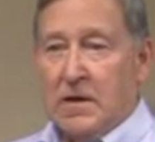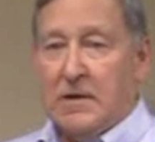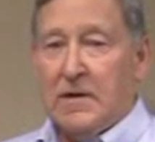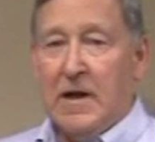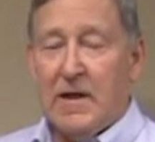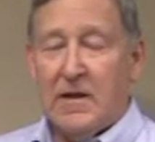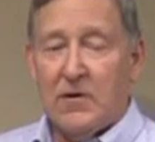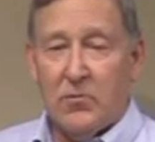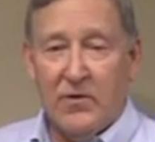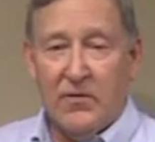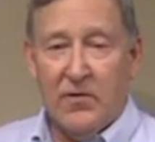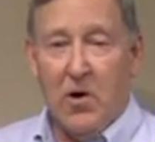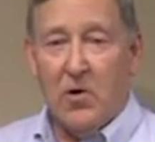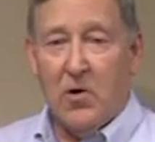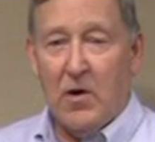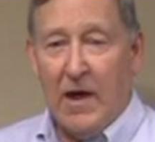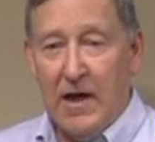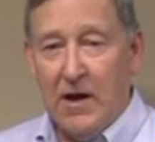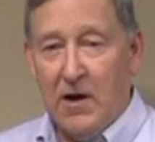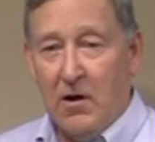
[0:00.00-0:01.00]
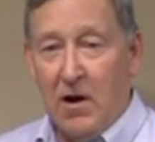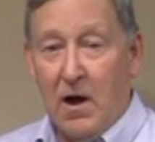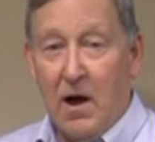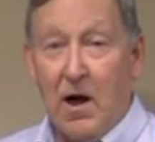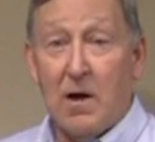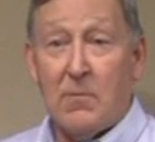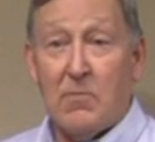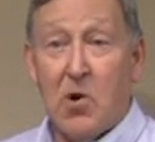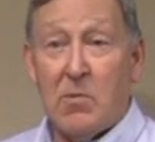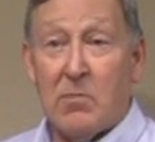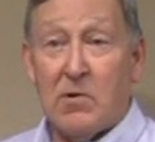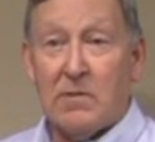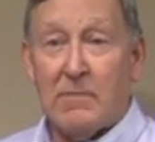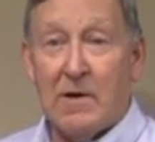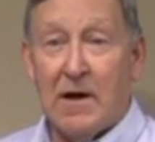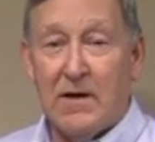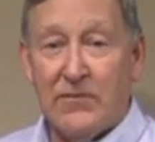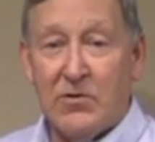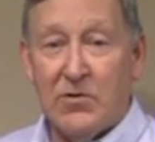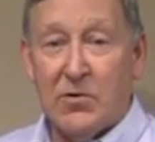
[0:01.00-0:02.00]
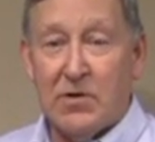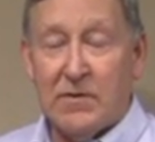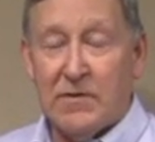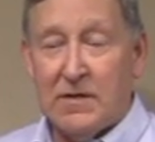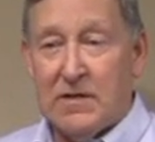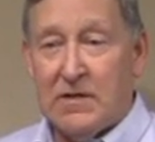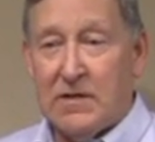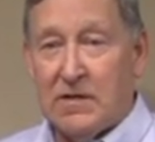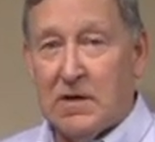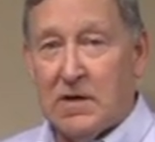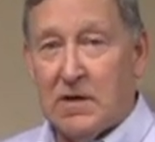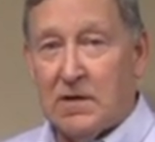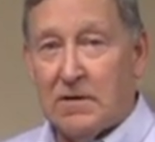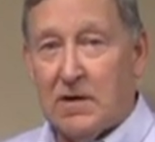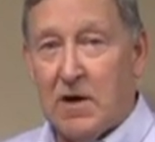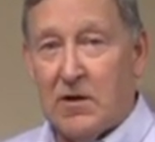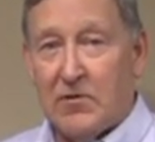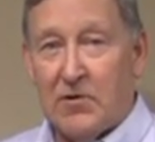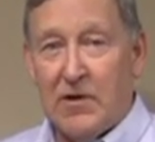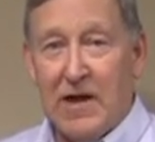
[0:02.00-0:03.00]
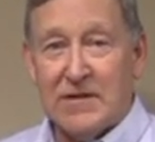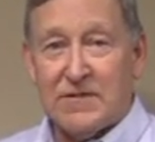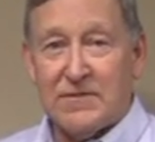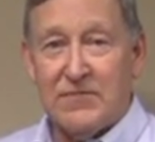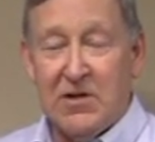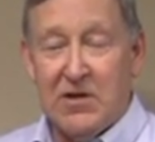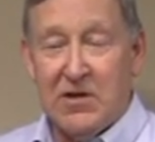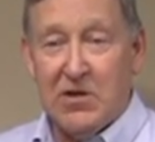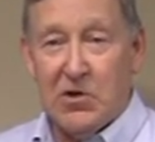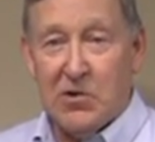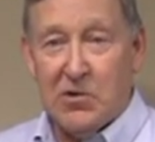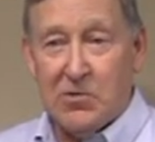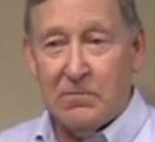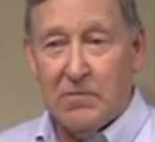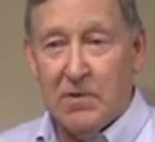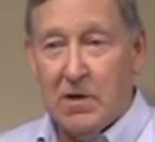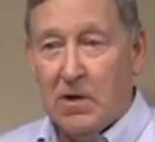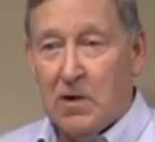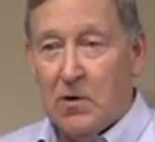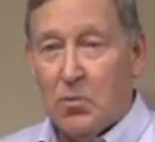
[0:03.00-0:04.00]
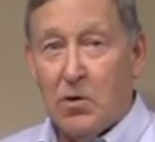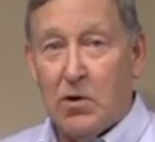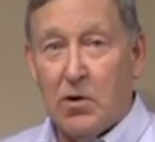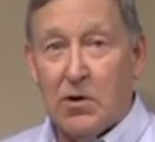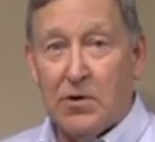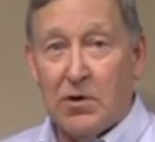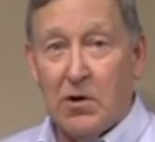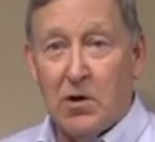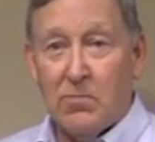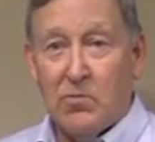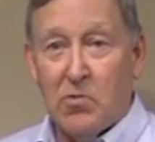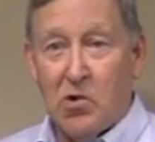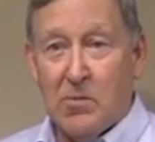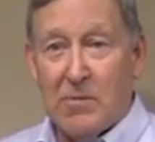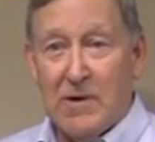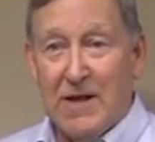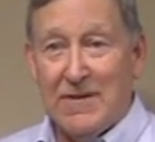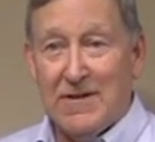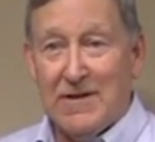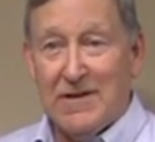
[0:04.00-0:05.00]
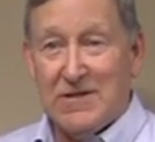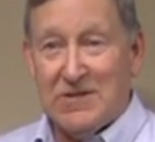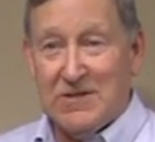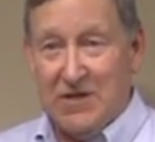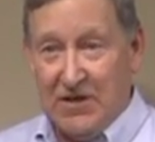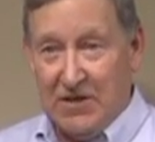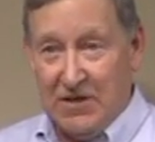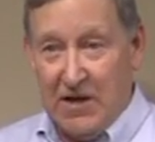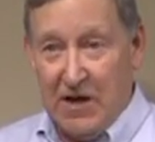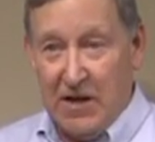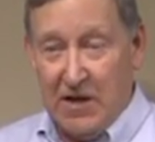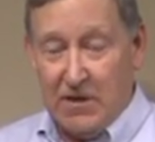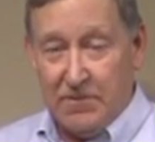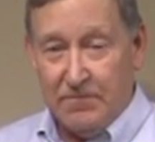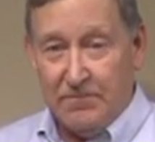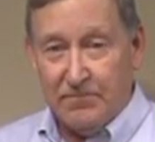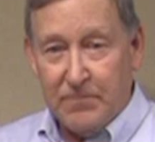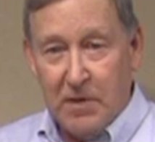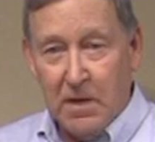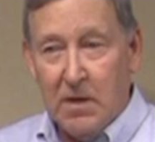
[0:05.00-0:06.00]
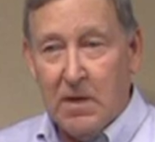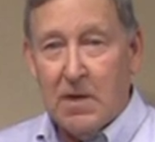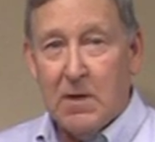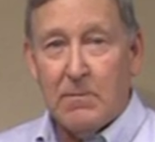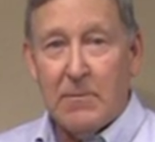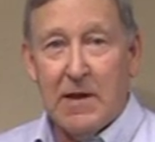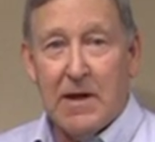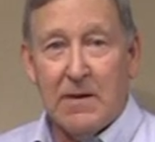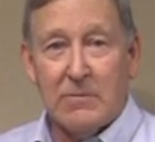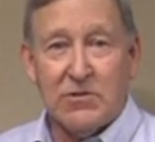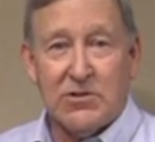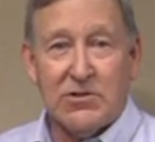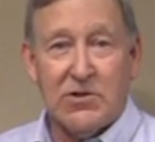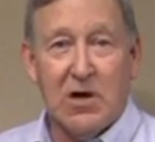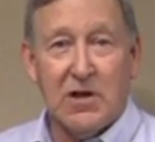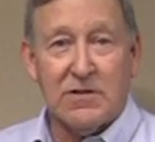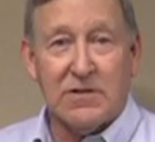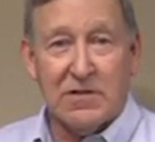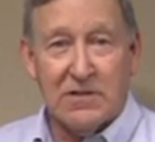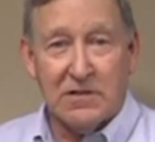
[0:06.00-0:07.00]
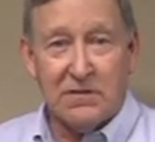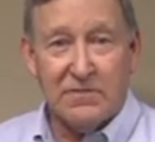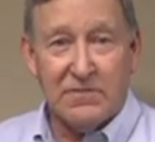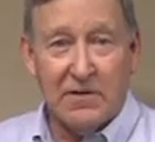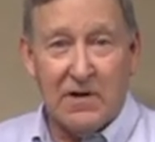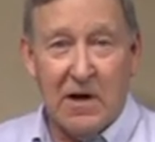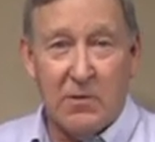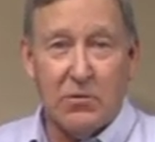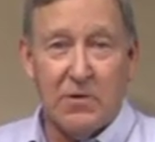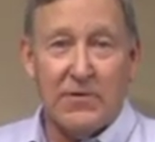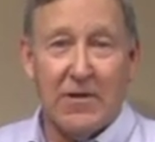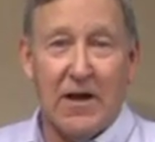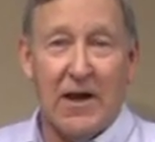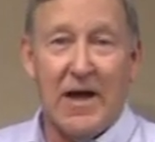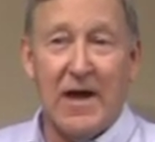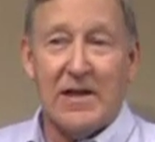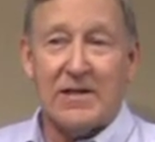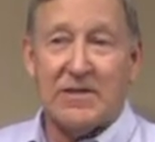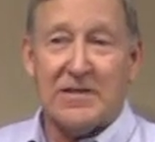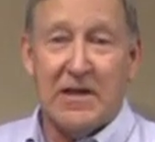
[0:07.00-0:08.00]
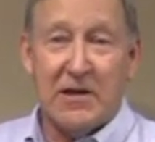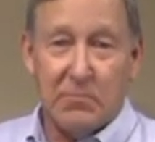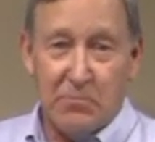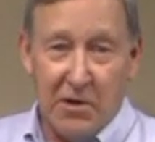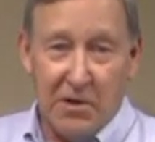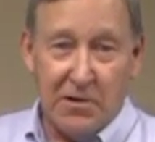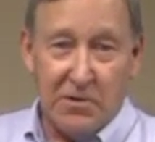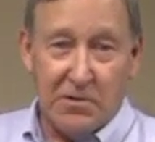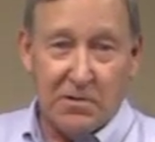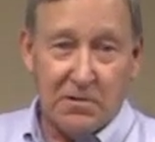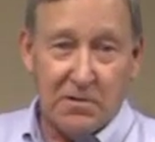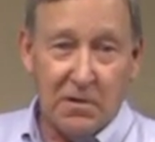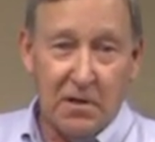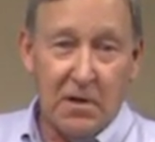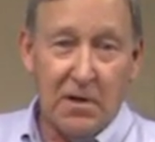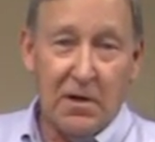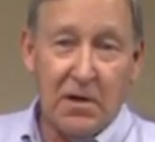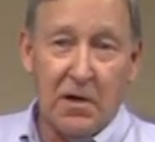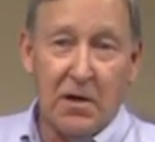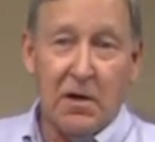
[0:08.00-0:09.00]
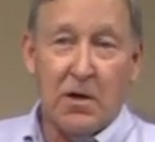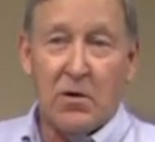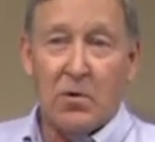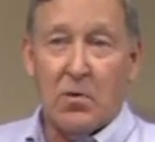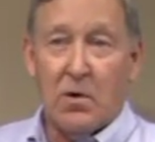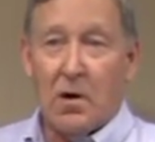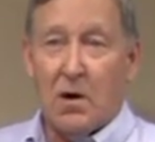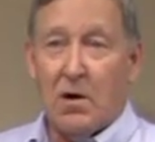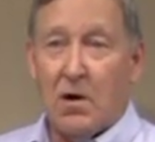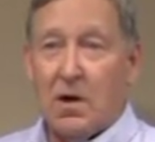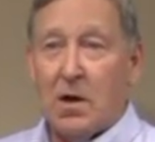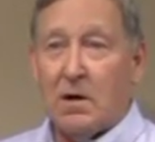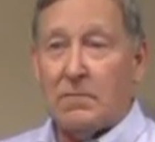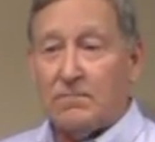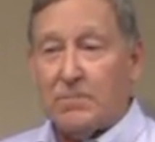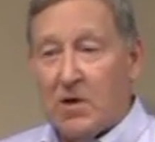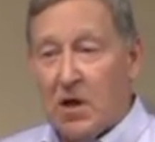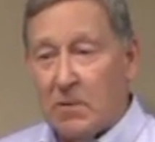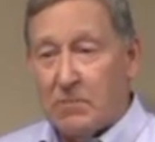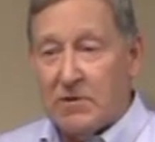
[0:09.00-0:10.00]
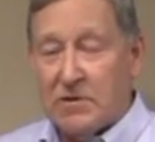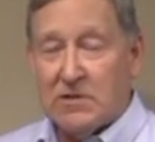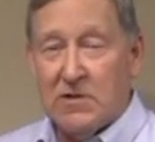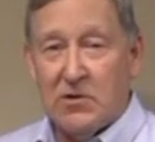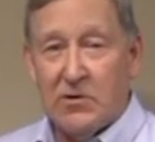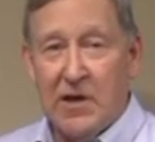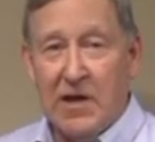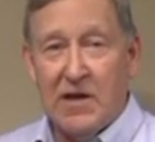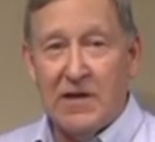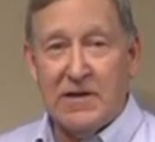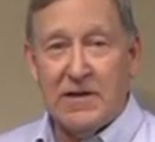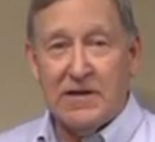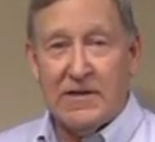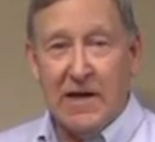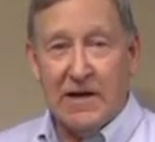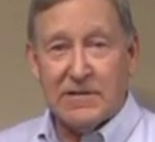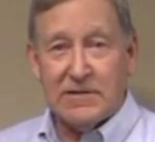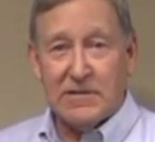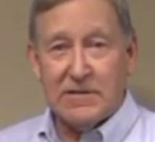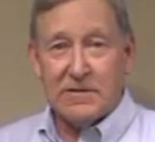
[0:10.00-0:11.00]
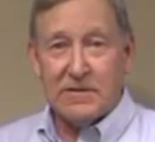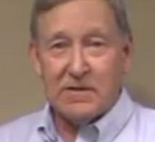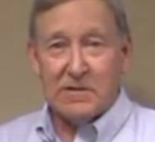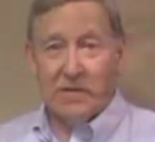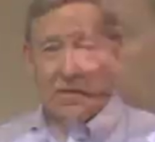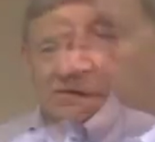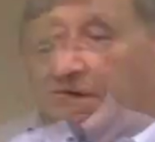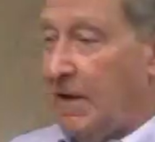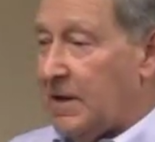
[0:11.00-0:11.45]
Okay, now that we've all had our aha moment by viewing the Dr. House video, we're going to talk more about the in-check dial. My name is John Silva. I'm with Alliance Tech Medical. Our company is located in Texas.